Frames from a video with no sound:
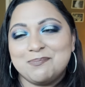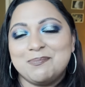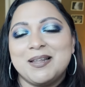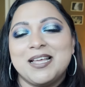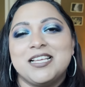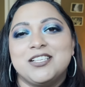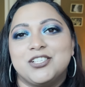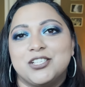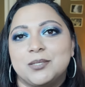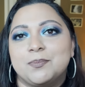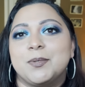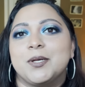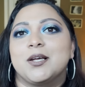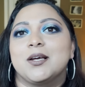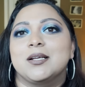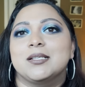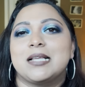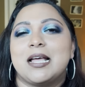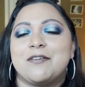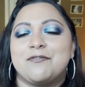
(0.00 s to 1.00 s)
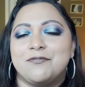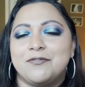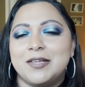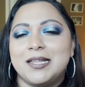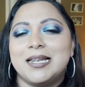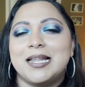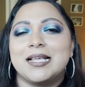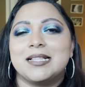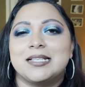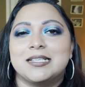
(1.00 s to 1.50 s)
place just because I
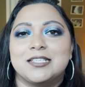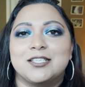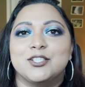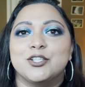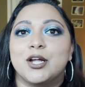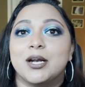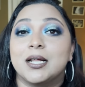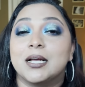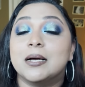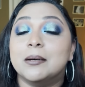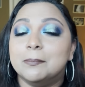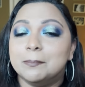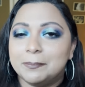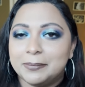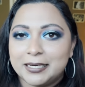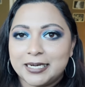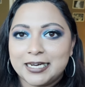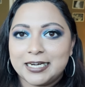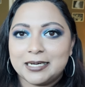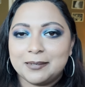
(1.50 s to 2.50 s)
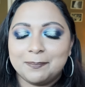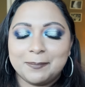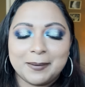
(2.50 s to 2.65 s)
feel like this is not a complete